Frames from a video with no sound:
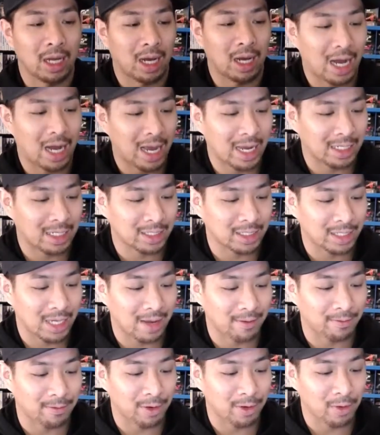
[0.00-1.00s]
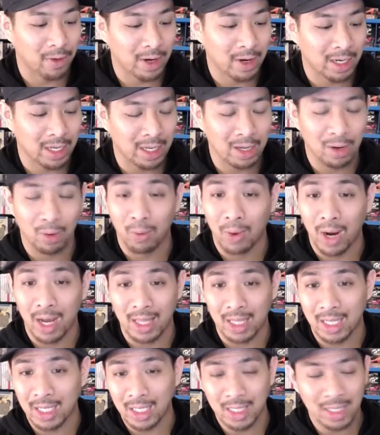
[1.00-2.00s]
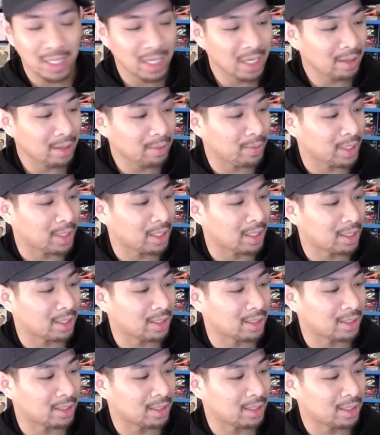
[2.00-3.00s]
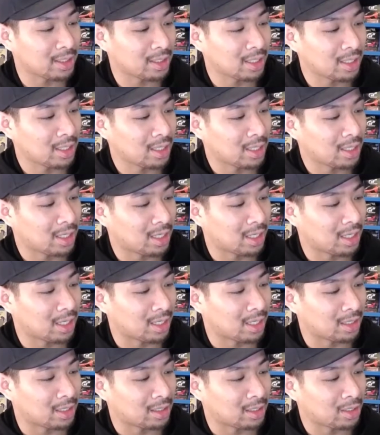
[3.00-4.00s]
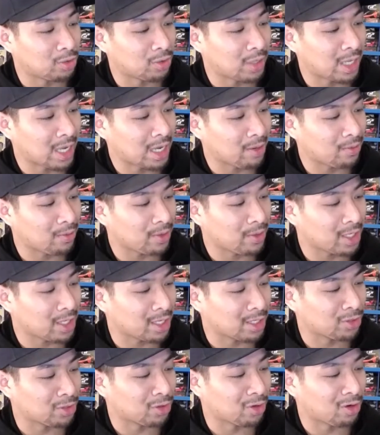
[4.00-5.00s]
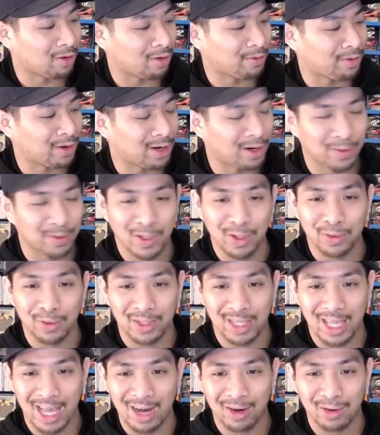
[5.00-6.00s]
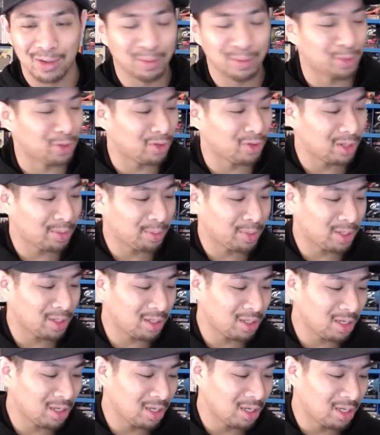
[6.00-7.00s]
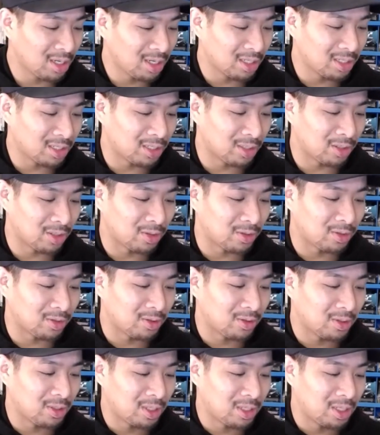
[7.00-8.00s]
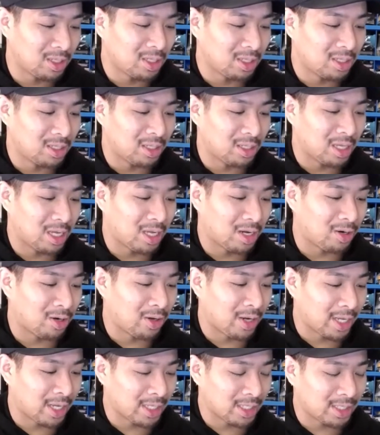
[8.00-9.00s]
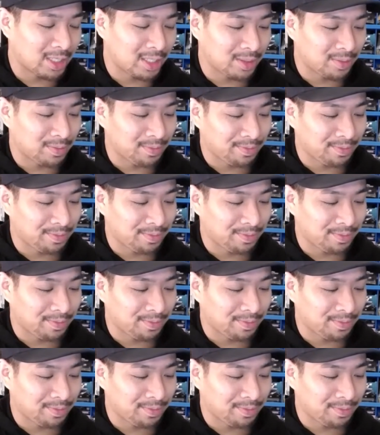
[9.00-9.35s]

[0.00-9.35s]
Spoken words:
I actually have no idea why they did that, because you can't really control it very well without the bowling pin. So I don't know, I guess